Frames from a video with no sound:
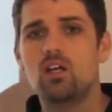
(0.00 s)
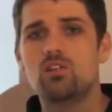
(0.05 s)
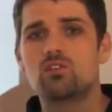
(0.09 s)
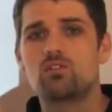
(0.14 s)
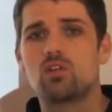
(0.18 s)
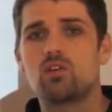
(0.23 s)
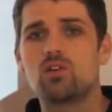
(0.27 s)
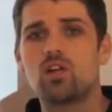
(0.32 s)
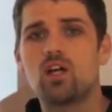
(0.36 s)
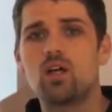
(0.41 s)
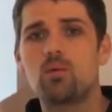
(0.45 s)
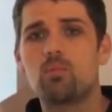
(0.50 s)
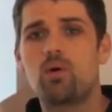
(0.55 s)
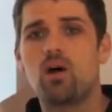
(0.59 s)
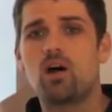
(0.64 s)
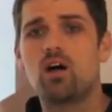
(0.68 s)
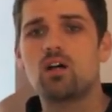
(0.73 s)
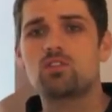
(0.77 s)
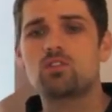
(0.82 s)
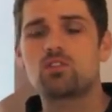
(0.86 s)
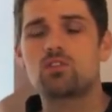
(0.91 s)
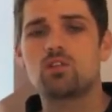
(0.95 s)
So you're not
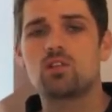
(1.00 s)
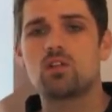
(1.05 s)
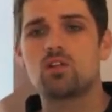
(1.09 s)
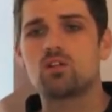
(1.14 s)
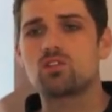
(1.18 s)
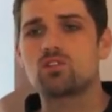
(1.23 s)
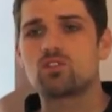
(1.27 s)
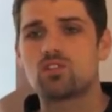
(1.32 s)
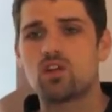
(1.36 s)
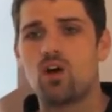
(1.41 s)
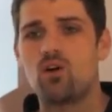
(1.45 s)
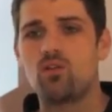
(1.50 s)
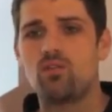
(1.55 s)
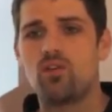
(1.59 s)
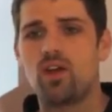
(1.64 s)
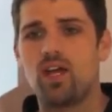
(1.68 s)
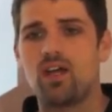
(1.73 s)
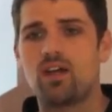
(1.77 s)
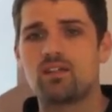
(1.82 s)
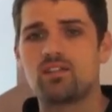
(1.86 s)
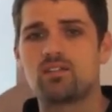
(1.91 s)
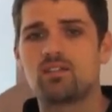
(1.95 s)
posturing yourself
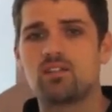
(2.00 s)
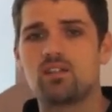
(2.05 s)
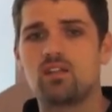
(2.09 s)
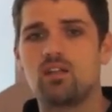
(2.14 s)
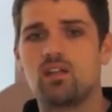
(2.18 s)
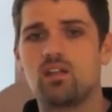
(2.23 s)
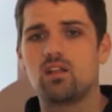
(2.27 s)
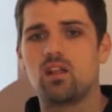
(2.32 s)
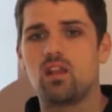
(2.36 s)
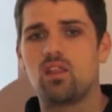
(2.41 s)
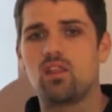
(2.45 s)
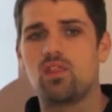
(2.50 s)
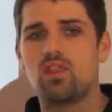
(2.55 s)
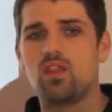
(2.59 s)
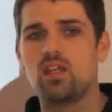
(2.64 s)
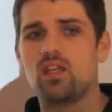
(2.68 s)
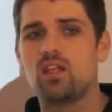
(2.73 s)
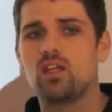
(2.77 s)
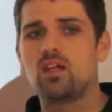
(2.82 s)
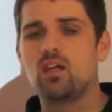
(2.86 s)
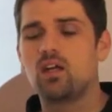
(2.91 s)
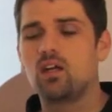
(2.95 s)
as
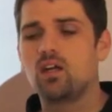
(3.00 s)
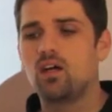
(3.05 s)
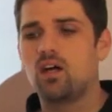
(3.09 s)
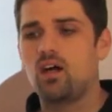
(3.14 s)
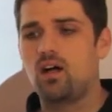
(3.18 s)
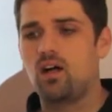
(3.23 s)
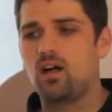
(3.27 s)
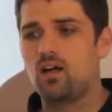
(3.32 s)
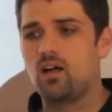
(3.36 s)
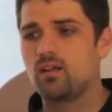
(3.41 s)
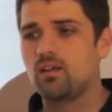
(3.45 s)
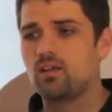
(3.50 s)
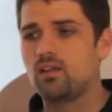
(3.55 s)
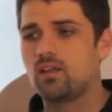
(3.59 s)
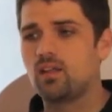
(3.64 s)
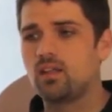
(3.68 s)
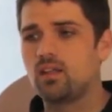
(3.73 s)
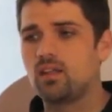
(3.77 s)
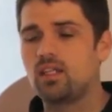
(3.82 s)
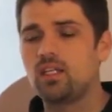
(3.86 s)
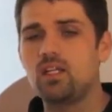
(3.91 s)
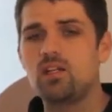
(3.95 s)
the
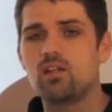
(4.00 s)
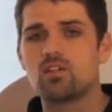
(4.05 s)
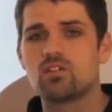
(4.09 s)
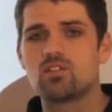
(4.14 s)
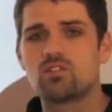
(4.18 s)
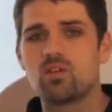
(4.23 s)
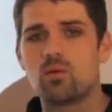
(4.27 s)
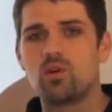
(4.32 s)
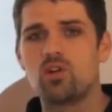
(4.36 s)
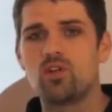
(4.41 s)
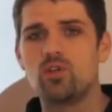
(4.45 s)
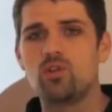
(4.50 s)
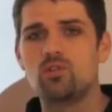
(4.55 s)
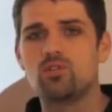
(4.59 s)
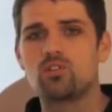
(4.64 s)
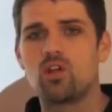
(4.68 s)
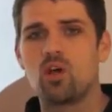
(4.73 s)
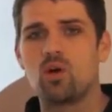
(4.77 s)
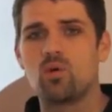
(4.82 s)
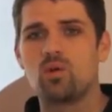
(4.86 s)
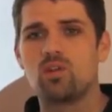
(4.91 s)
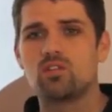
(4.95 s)
leader, someone who's
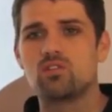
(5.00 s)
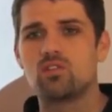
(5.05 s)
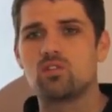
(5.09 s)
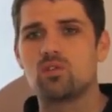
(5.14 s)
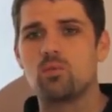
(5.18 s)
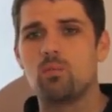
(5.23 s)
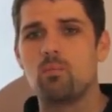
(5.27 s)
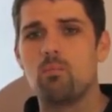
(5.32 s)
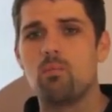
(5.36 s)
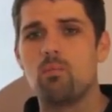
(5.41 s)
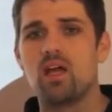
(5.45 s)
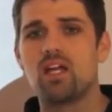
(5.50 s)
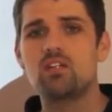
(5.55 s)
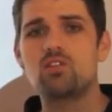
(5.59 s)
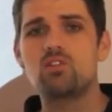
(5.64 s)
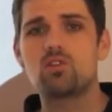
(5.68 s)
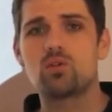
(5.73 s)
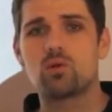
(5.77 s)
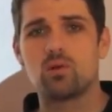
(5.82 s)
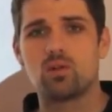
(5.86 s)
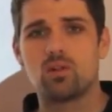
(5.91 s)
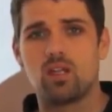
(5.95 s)
going to
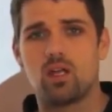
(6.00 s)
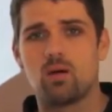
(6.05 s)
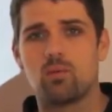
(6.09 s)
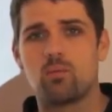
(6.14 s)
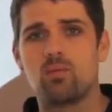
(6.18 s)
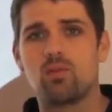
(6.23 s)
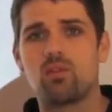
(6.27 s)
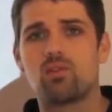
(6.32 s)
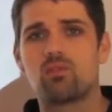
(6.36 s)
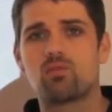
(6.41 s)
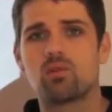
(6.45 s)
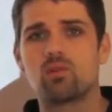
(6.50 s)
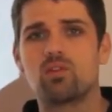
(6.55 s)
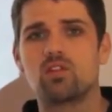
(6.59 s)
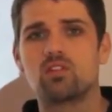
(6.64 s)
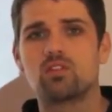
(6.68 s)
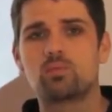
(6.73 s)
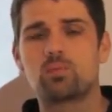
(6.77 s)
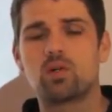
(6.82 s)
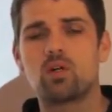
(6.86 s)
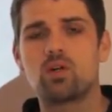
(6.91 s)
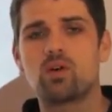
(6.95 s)
mentor them through
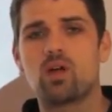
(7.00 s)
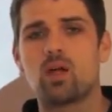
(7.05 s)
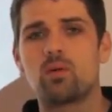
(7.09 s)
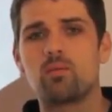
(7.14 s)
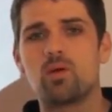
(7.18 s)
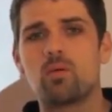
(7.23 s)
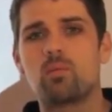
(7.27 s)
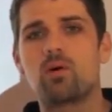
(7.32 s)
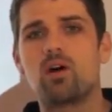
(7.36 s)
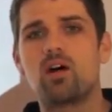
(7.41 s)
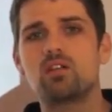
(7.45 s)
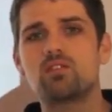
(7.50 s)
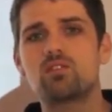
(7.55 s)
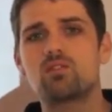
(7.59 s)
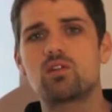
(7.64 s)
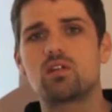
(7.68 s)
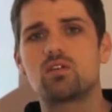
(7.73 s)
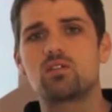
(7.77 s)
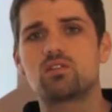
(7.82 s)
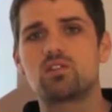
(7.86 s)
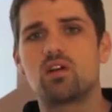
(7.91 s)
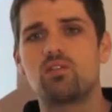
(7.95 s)
this program. You're
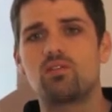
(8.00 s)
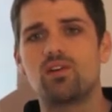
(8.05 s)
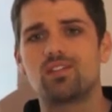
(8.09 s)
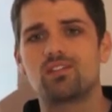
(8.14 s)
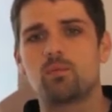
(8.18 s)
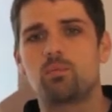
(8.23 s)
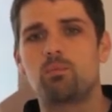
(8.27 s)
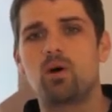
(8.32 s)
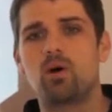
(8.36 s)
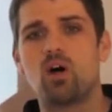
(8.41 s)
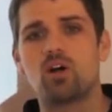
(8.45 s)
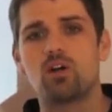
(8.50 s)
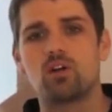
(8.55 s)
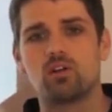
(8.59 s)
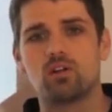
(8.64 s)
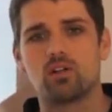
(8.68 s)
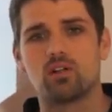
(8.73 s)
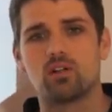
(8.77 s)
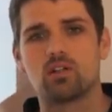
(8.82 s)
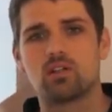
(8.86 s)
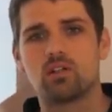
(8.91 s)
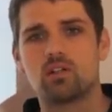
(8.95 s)
posturing yourself as a
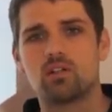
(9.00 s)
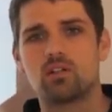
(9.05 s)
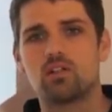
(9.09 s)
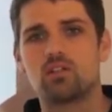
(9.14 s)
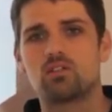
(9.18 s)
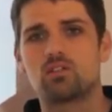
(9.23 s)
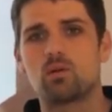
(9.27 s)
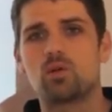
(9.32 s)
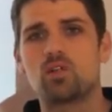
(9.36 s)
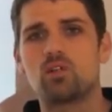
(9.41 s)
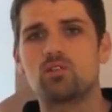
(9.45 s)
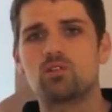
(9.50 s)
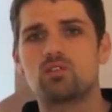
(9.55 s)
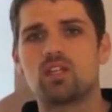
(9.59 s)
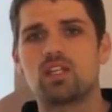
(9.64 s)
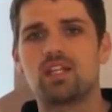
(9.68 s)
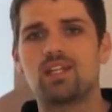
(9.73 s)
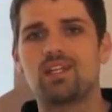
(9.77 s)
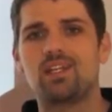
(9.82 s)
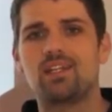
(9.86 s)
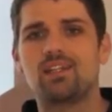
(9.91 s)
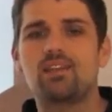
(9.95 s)
partner, someone who's
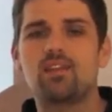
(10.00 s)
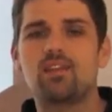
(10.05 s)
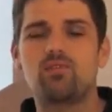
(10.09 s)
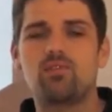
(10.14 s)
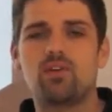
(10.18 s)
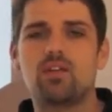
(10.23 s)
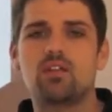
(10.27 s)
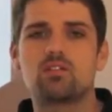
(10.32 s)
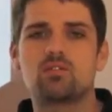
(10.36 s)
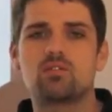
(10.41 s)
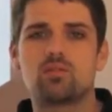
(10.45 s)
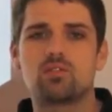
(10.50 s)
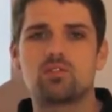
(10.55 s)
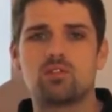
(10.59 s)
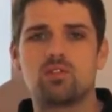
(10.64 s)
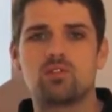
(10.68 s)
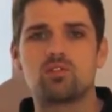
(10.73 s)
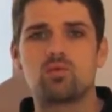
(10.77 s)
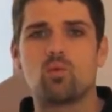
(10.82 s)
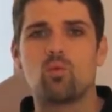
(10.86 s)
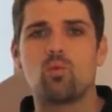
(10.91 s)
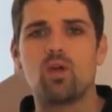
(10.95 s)
going to get the fitness
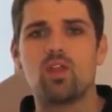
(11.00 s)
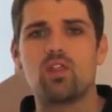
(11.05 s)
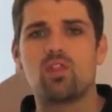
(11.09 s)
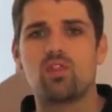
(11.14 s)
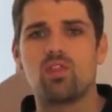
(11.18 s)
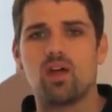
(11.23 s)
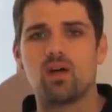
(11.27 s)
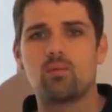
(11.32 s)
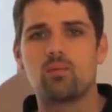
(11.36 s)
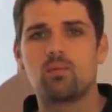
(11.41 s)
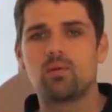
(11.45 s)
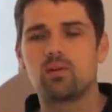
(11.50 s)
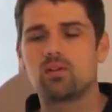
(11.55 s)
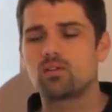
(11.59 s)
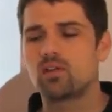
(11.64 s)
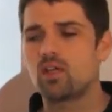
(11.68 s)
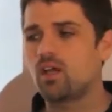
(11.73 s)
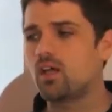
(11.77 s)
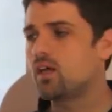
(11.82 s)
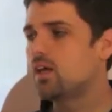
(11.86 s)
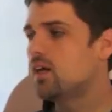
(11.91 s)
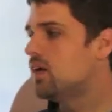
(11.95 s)
results with them.
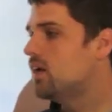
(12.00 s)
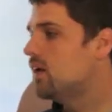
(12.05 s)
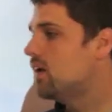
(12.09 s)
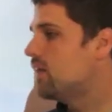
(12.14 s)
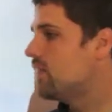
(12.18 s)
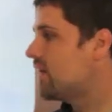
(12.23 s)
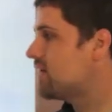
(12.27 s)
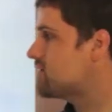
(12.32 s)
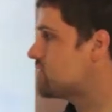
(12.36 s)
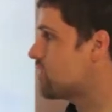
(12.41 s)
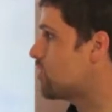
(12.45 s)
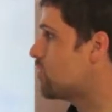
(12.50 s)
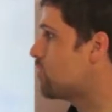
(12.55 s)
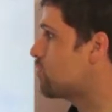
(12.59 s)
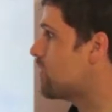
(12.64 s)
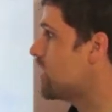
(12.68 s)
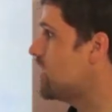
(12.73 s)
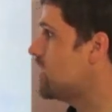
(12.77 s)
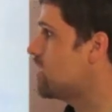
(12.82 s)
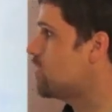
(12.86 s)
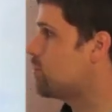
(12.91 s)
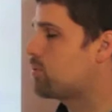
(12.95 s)
Okay, that's a
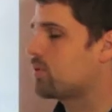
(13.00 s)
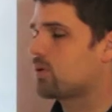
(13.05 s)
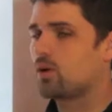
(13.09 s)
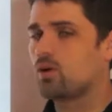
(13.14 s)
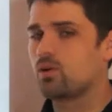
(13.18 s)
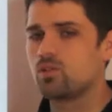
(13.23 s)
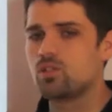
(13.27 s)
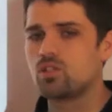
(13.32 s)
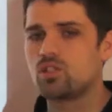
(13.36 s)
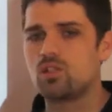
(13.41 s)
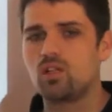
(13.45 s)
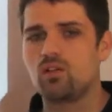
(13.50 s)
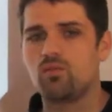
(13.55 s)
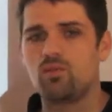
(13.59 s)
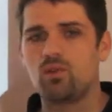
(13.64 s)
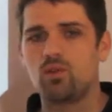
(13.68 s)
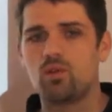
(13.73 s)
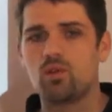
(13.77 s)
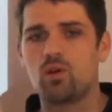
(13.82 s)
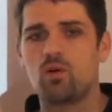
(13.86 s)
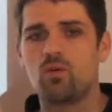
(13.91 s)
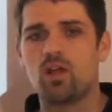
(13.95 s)
great approach if
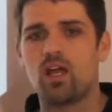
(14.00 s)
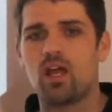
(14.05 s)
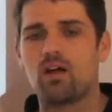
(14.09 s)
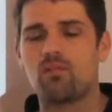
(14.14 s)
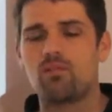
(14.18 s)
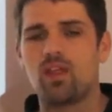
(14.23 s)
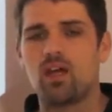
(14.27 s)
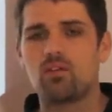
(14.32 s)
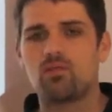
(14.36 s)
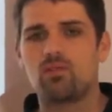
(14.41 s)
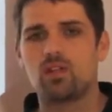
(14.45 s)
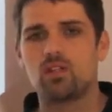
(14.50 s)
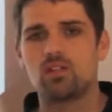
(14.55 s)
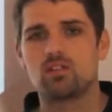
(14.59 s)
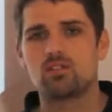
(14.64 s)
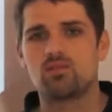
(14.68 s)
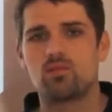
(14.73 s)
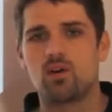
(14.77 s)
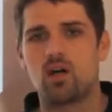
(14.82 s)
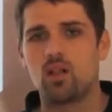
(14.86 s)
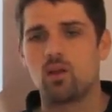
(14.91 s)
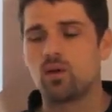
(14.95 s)
you don't have that
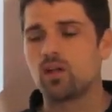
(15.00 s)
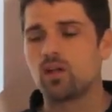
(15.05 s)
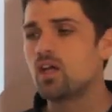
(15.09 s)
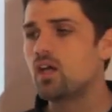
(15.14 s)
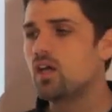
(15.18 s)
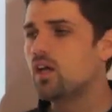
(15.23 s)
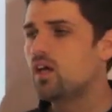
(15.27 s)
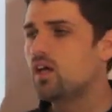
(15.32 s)
fitness following.